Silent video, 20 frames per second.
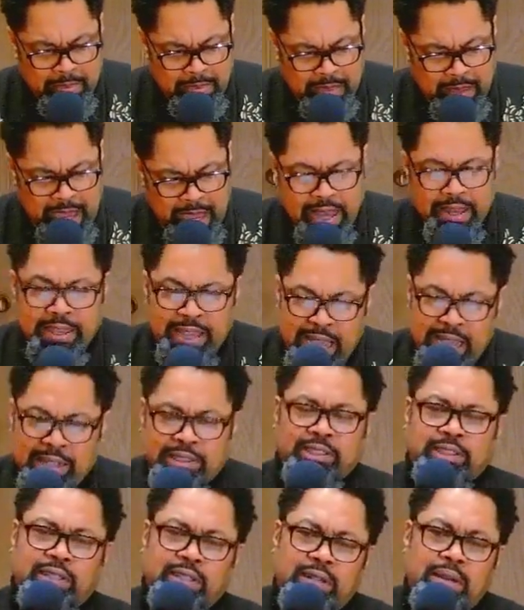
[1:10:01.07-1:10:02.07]
And
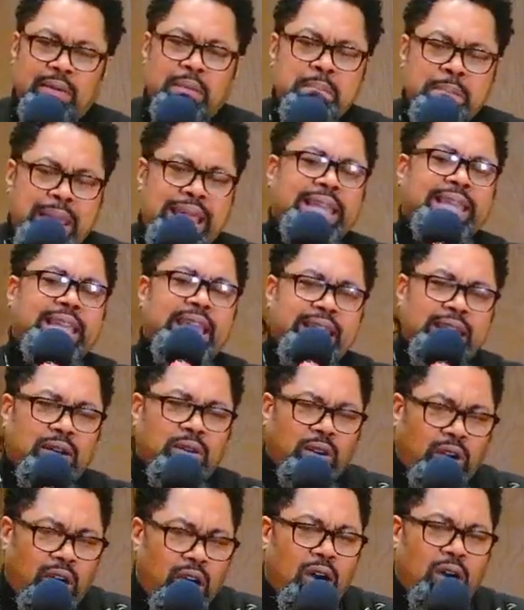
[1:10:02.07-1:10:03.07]
yes, making or
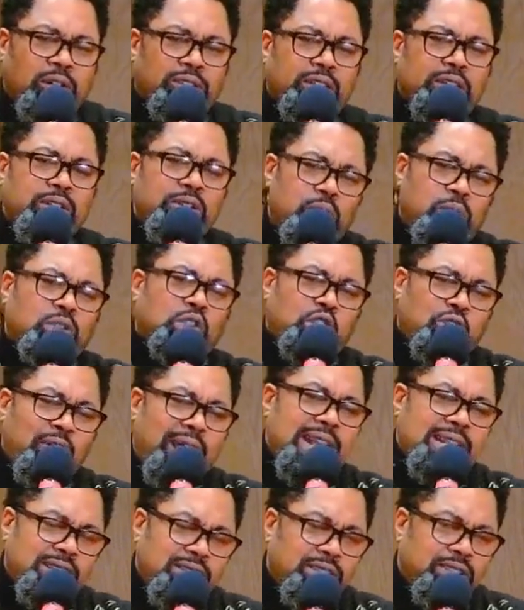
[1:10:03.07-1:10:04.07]
causing your
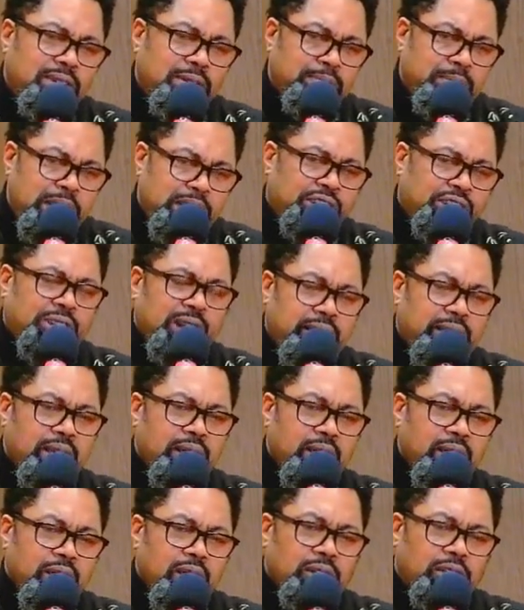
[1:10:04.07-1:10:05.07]
transmission
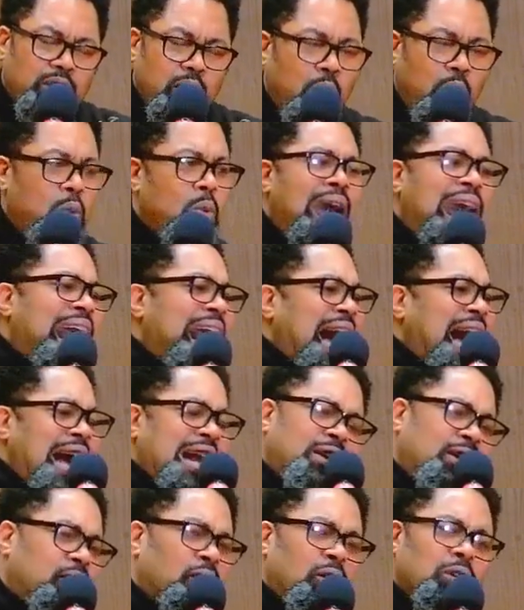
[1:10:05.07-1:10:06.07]
to
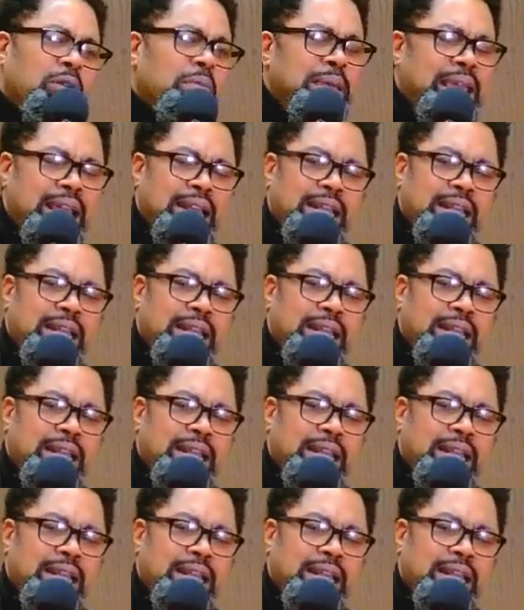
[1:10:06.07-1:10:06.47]
whine a little bit,